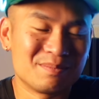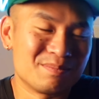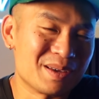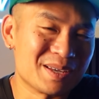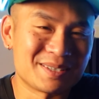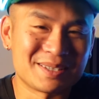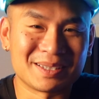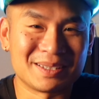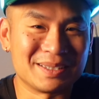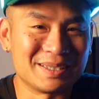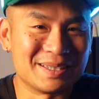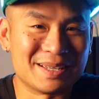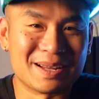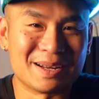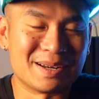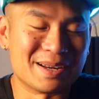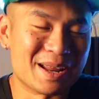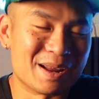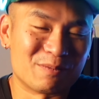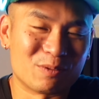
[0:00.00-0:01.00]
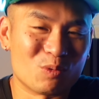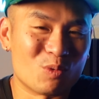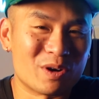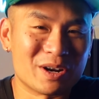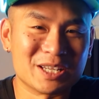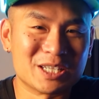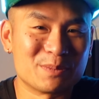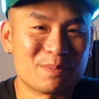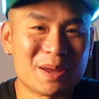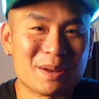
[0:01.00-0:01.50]
basically never
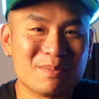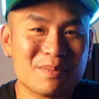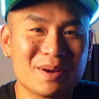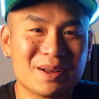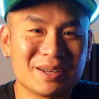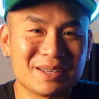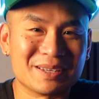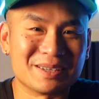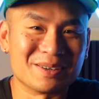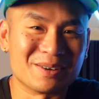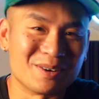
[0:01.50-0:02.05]
want to spend money